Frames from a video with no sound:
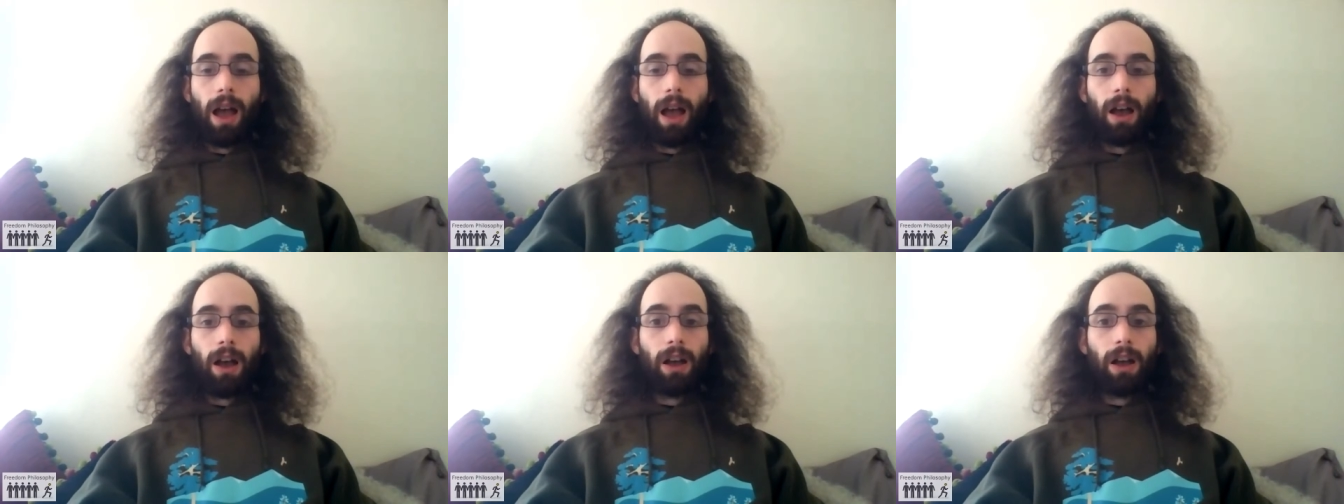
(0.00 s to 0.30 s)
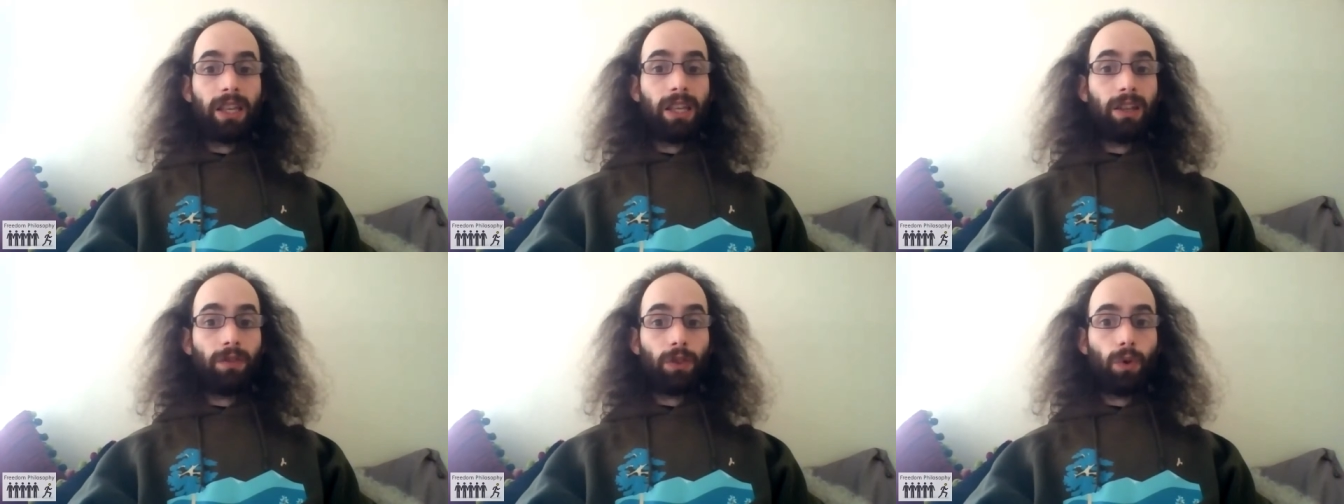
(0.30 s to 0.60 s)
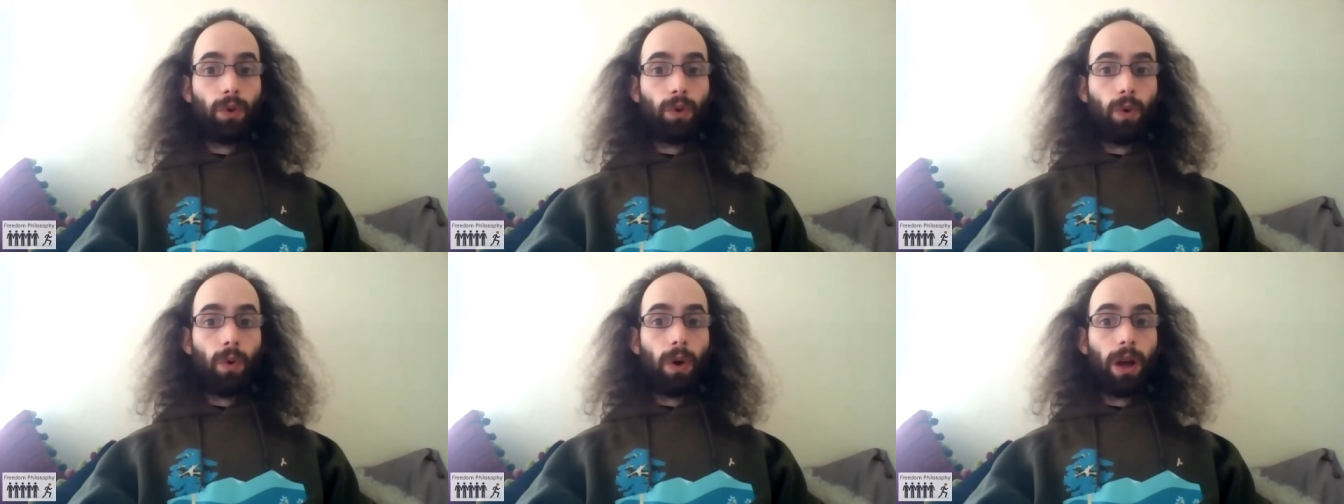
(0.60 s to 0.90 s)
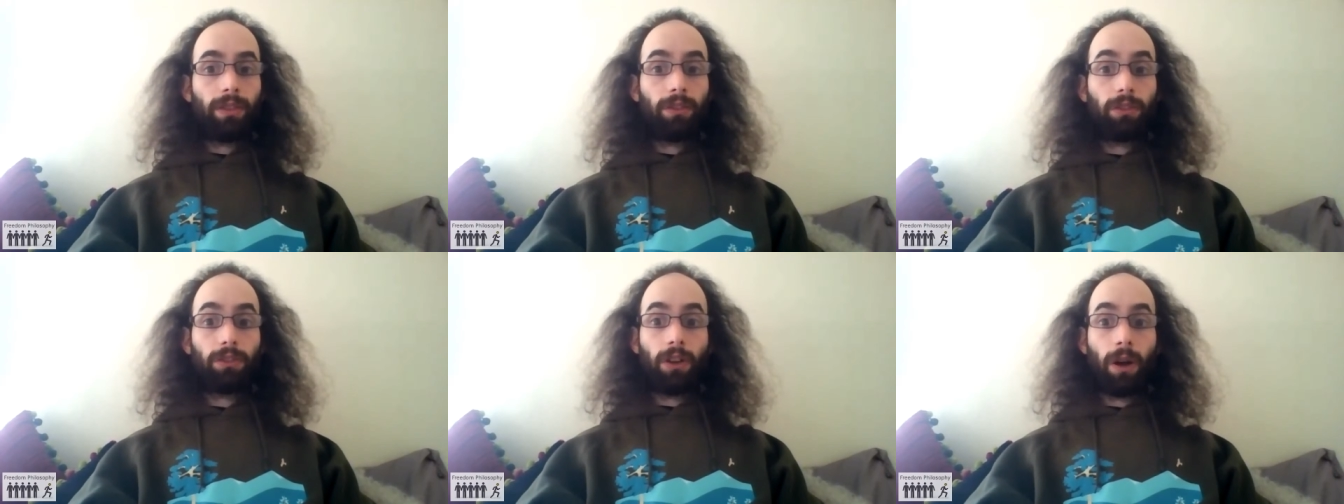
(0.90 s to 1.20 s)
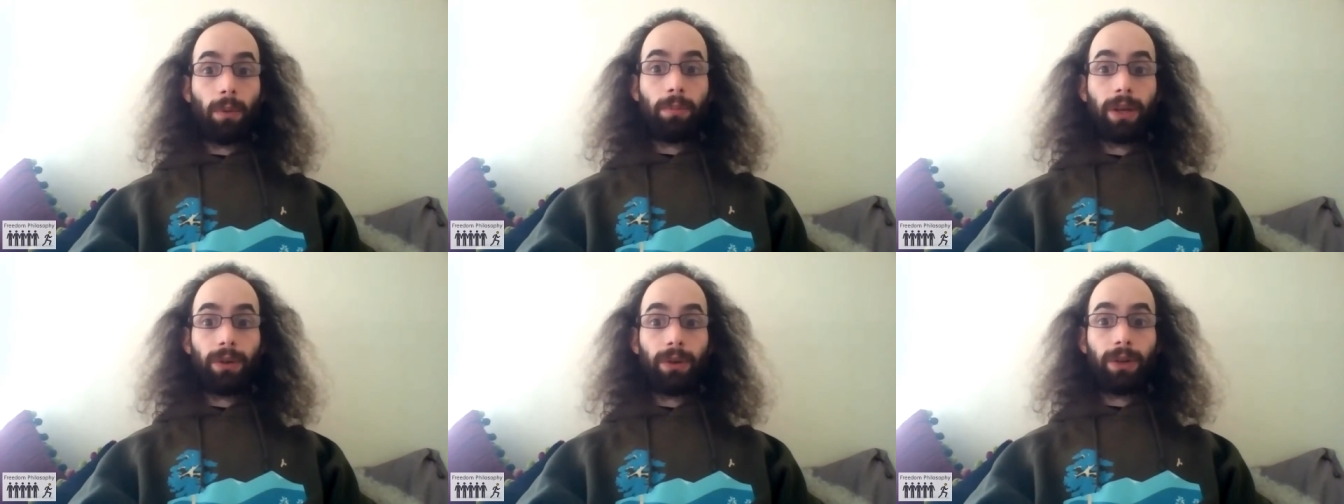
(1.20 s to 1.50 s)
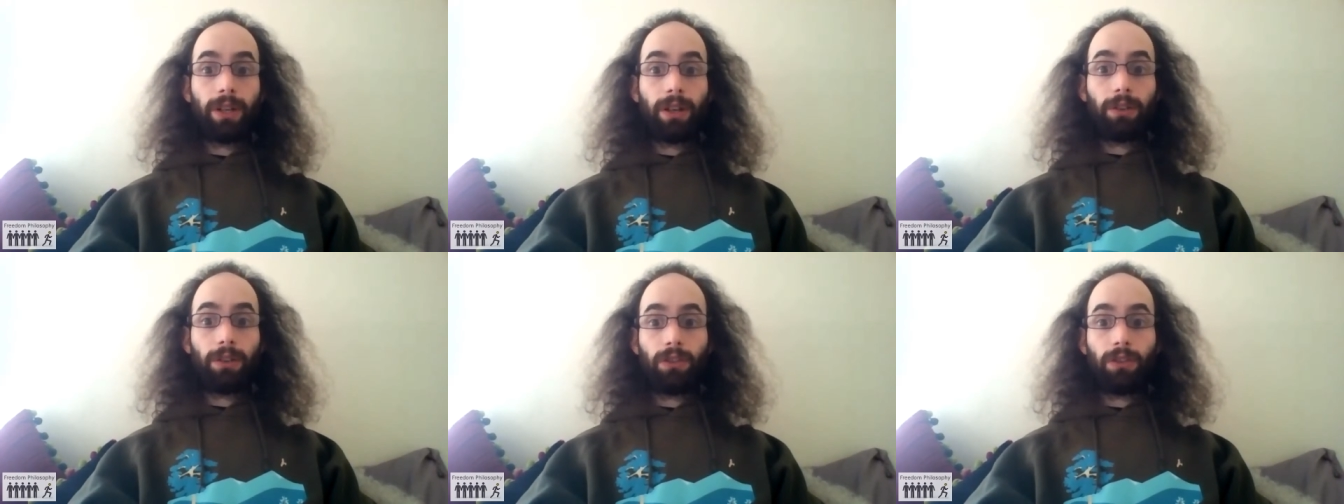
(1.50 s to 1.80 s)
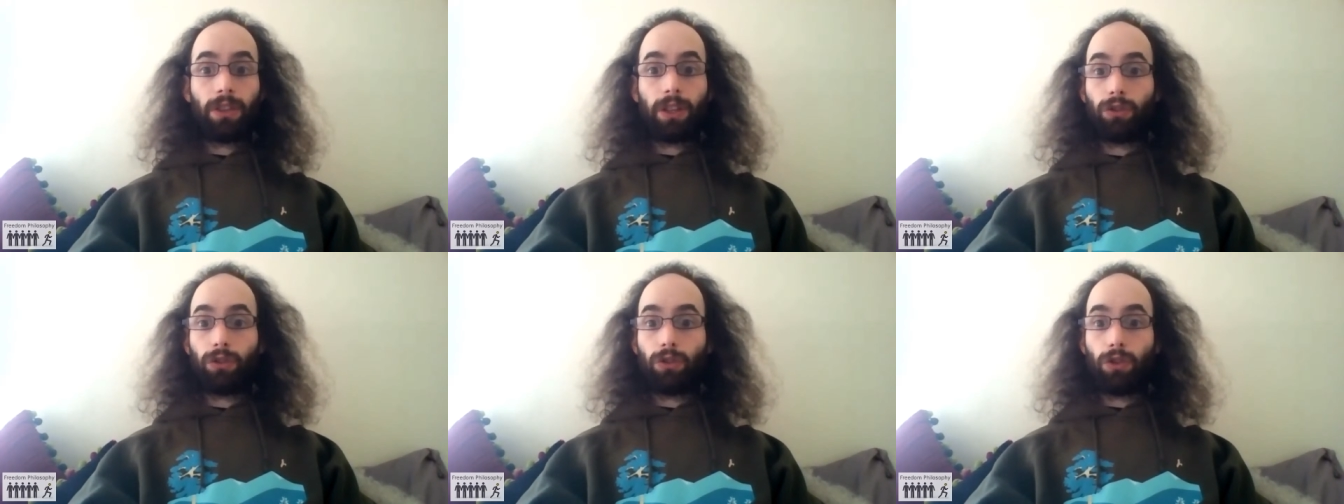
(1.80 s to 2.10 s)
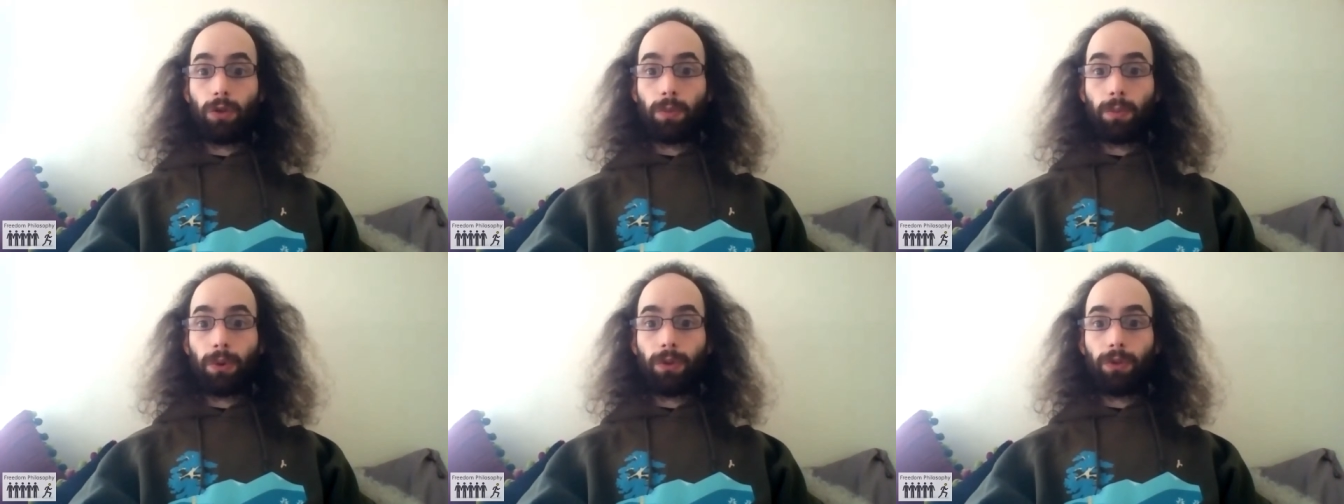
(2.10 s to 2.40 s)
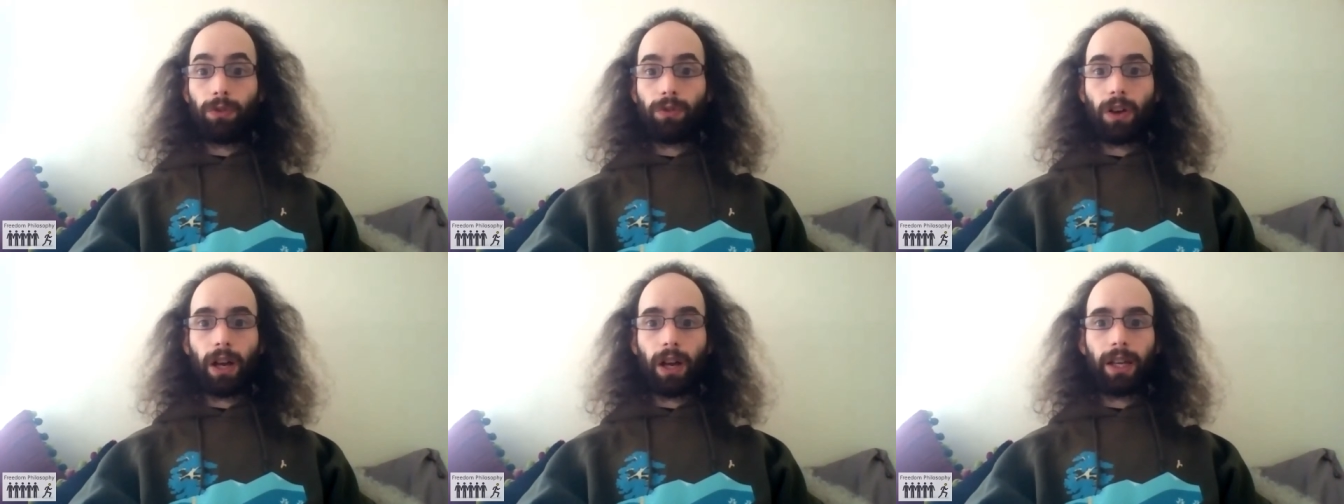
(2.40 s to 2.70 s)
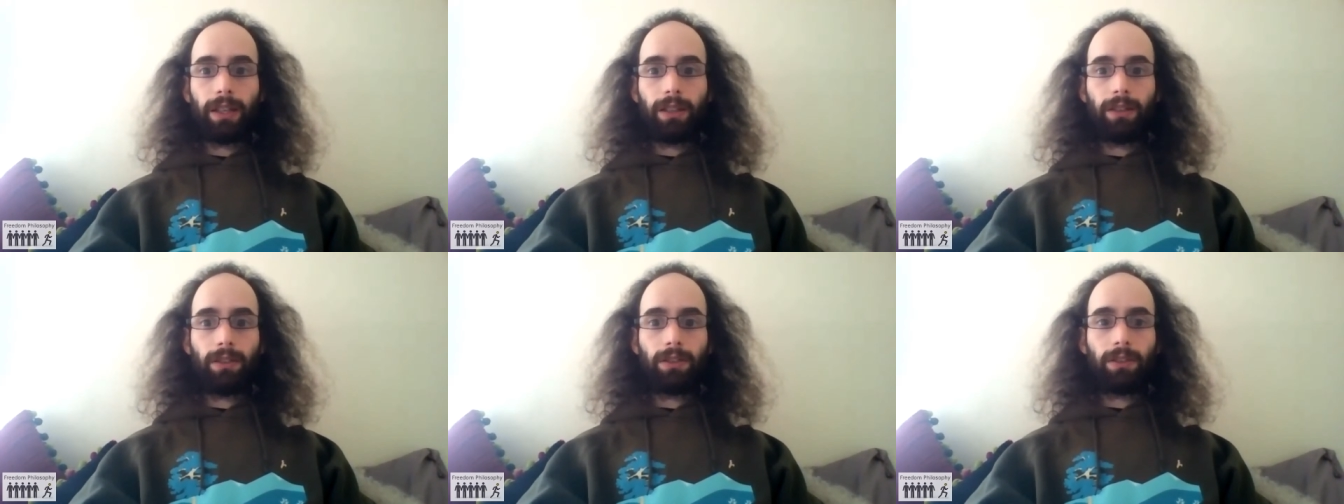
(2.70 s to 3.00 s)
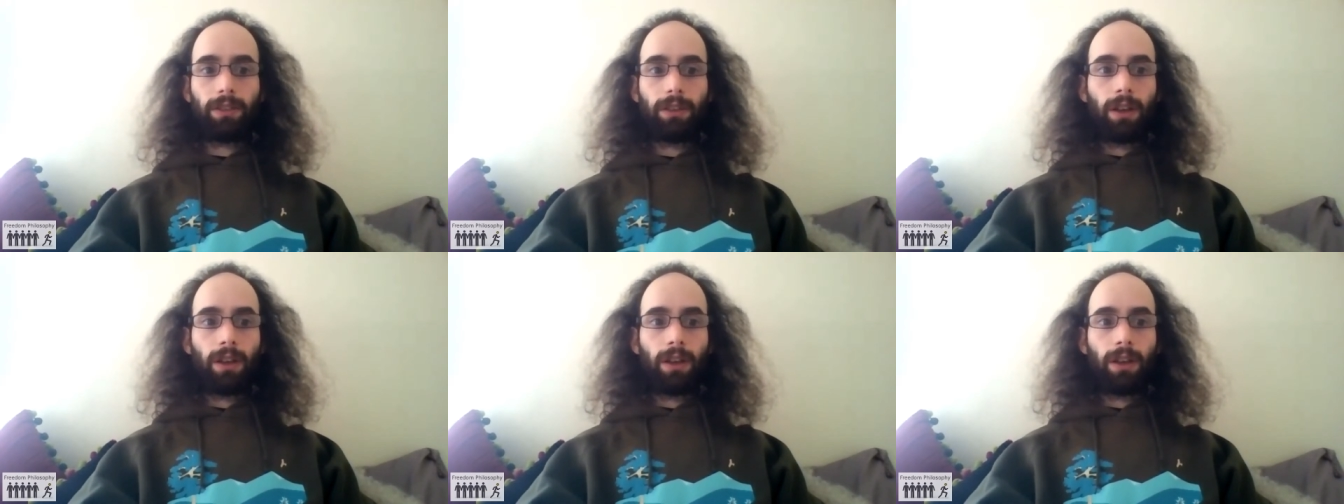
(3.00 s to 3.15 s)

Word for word: even though in some areas they do provide